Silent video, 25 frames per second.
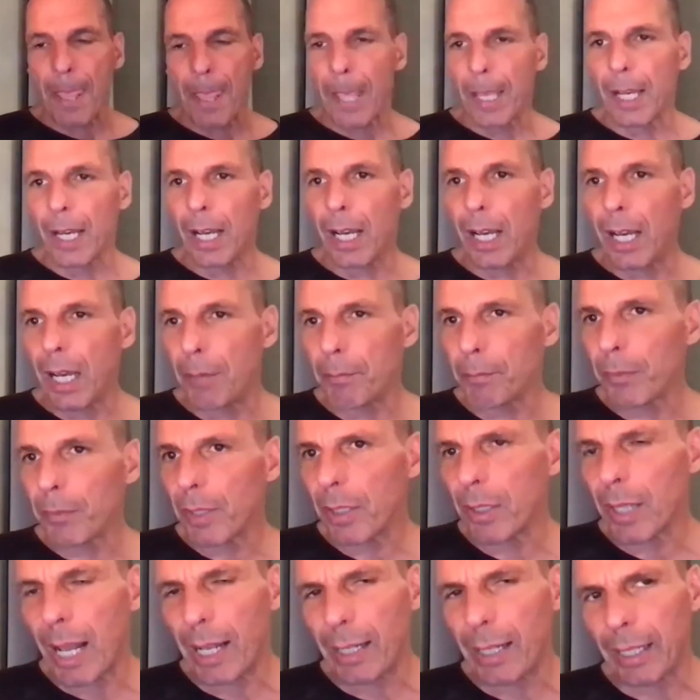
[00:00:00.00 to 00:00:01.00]

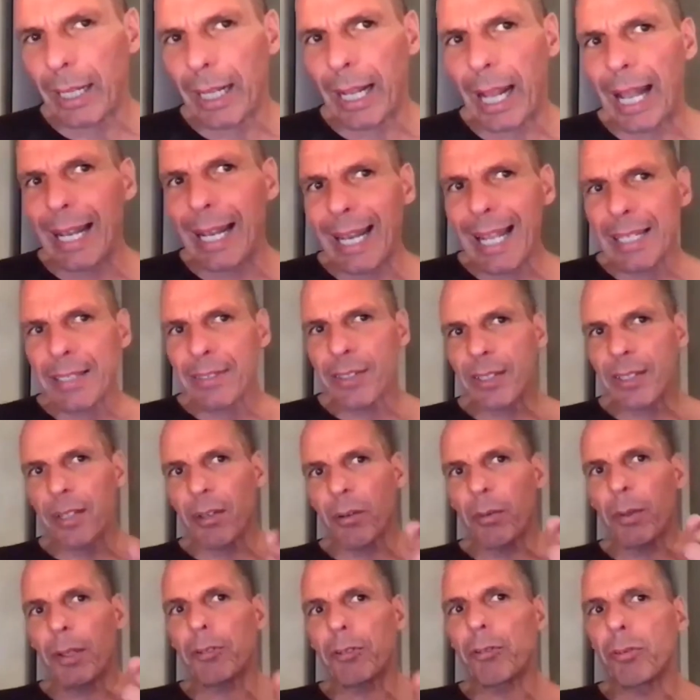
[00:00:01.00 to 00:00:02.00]
I'll answer the
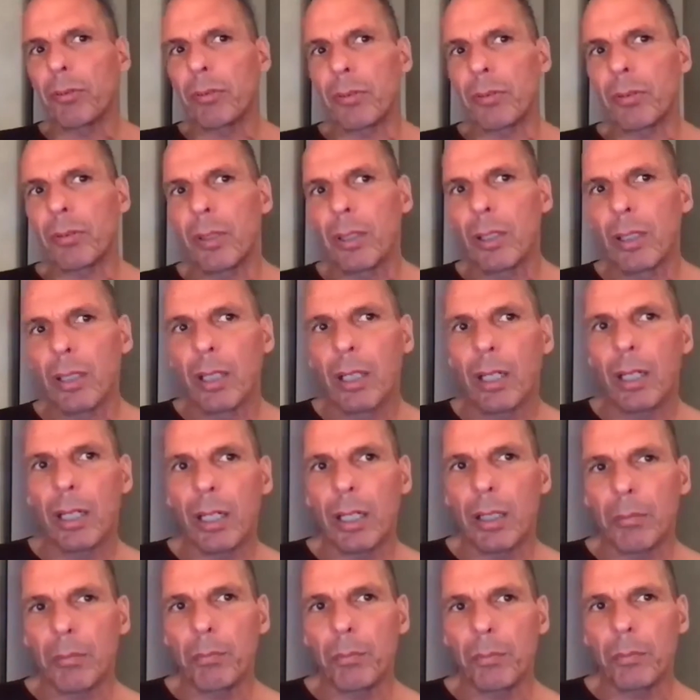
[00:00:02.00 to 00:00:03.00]
question
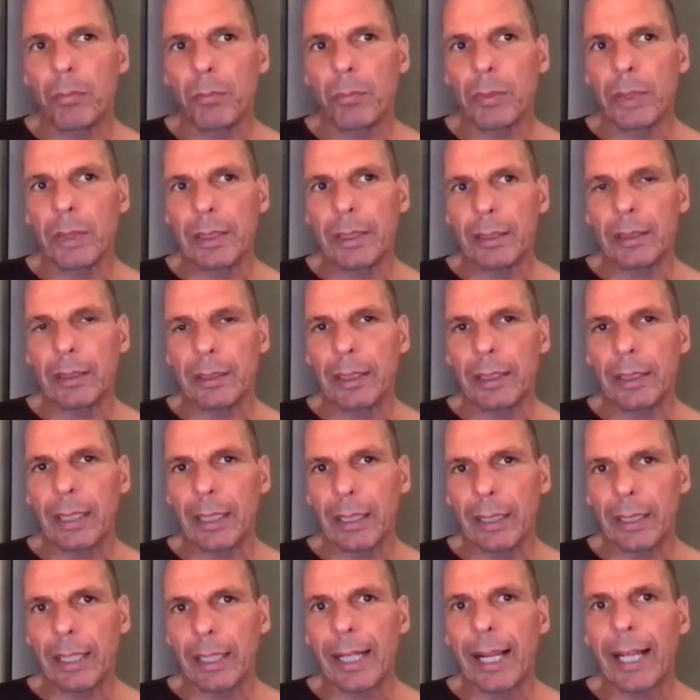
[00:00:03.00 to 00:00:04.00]

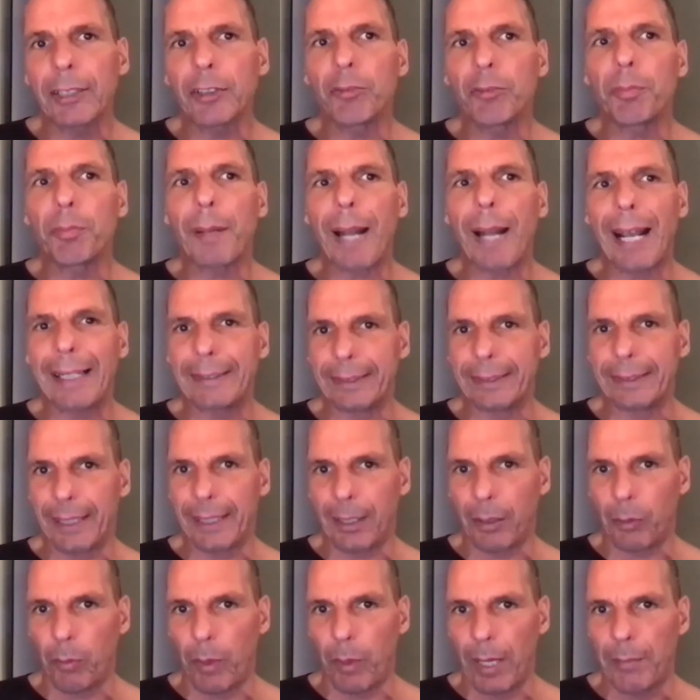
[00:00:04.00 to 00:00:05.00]
in a kind of
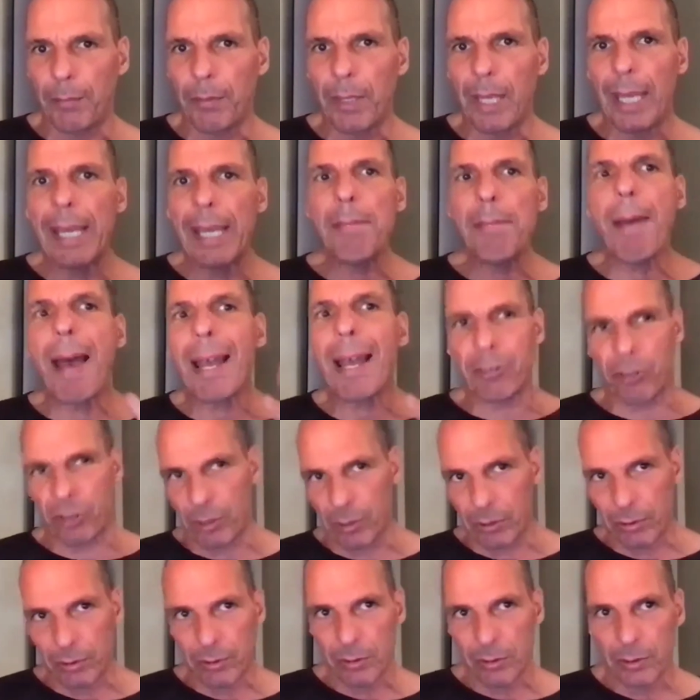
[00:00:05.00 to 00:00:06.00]
practical way.
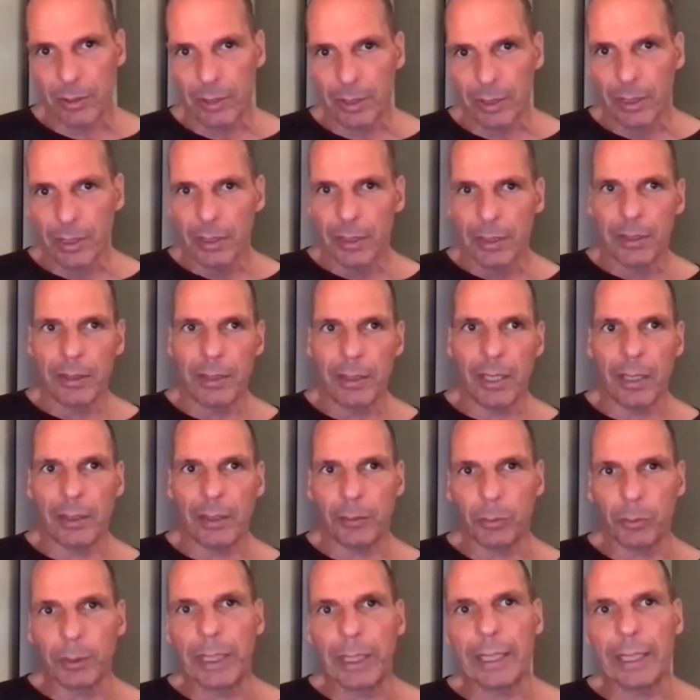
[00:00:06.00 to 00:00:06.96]
Imagine that we had